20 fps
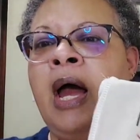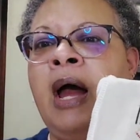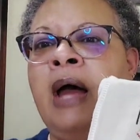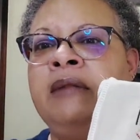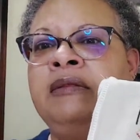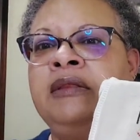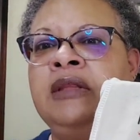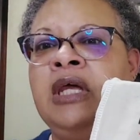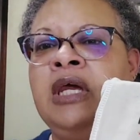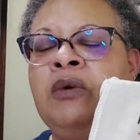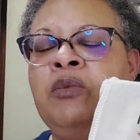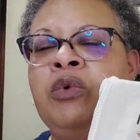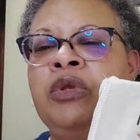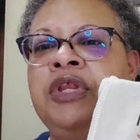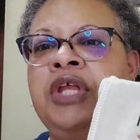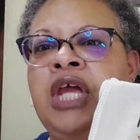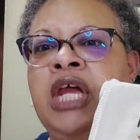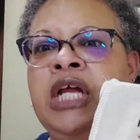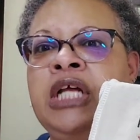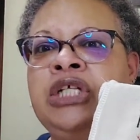I think
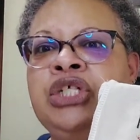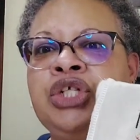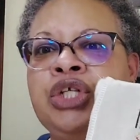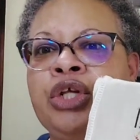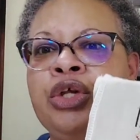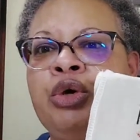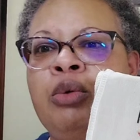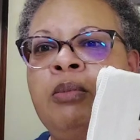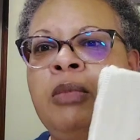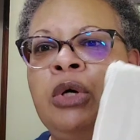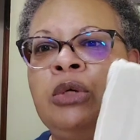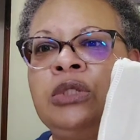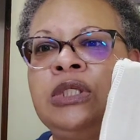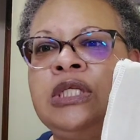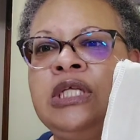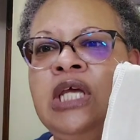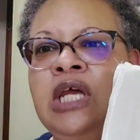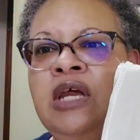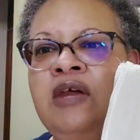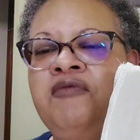with each little
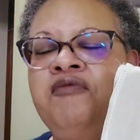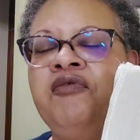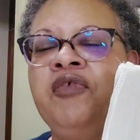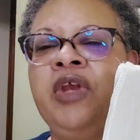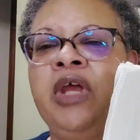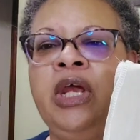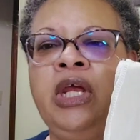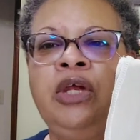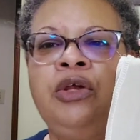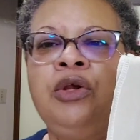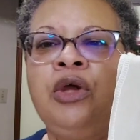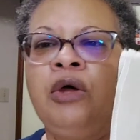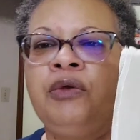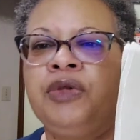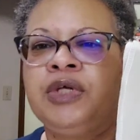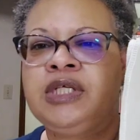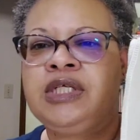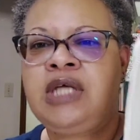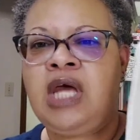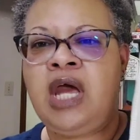motif, you know,
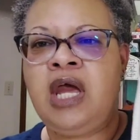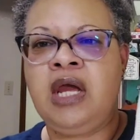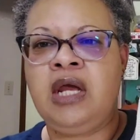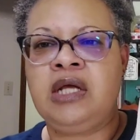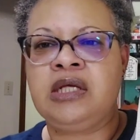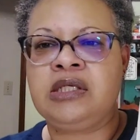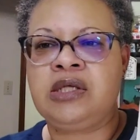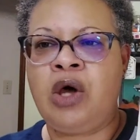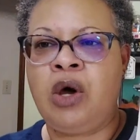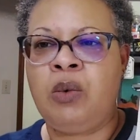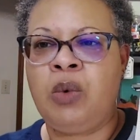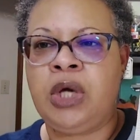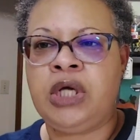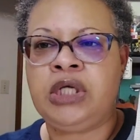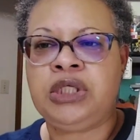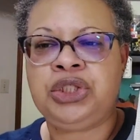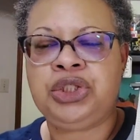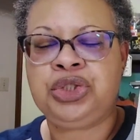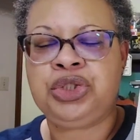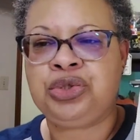the saying is
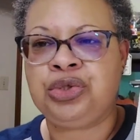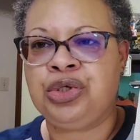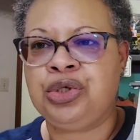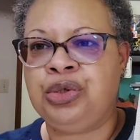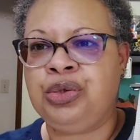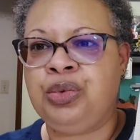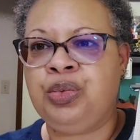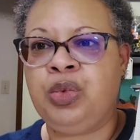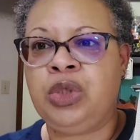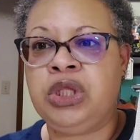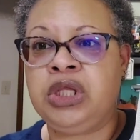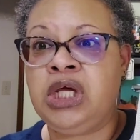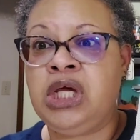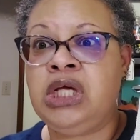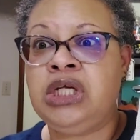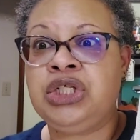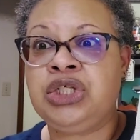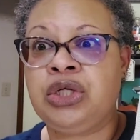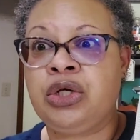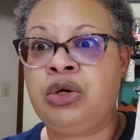always true. With
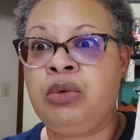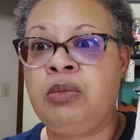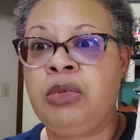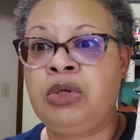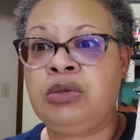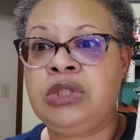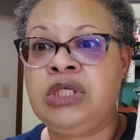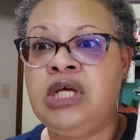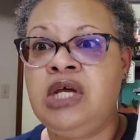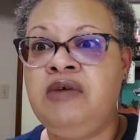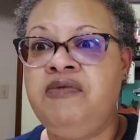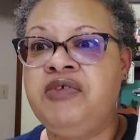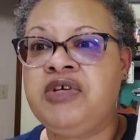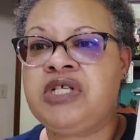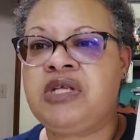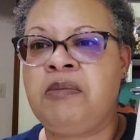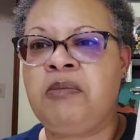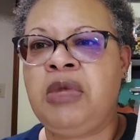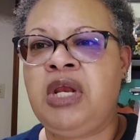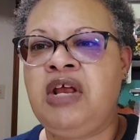each little motif,
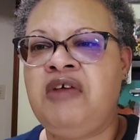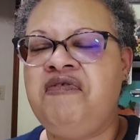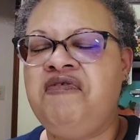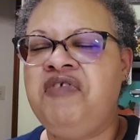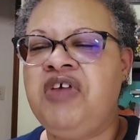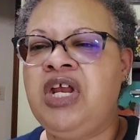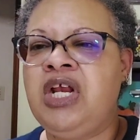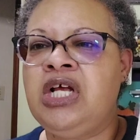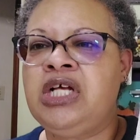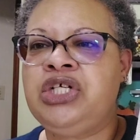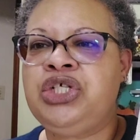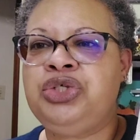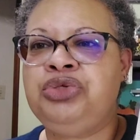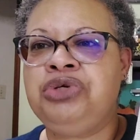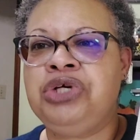it's a mini finish.